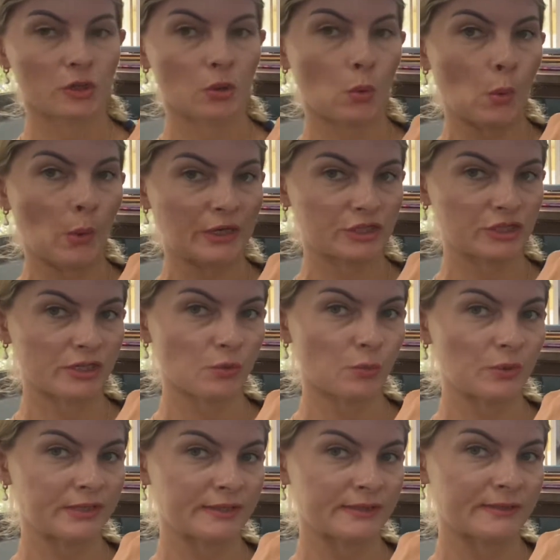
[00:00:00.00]

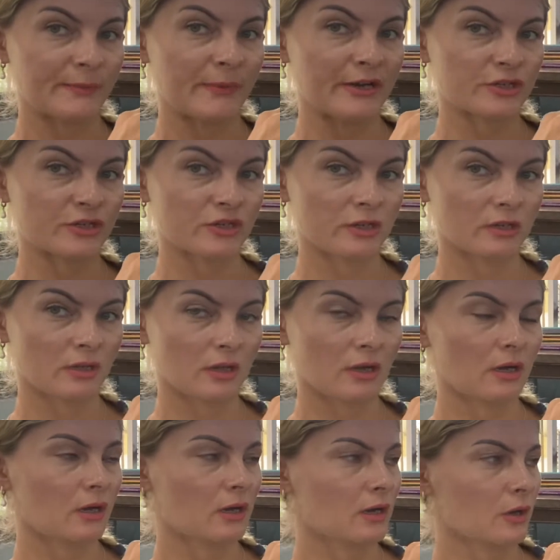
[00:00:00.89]
question with special
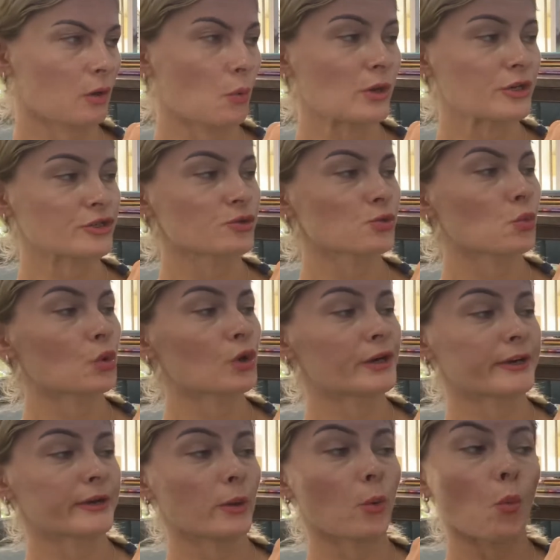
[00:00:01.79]
question
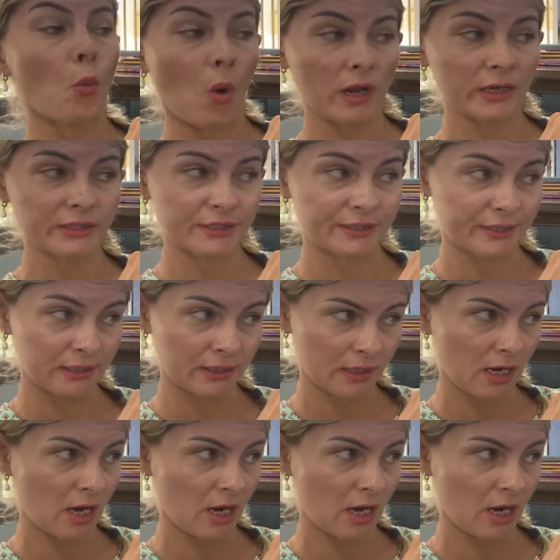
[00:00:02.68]
word what.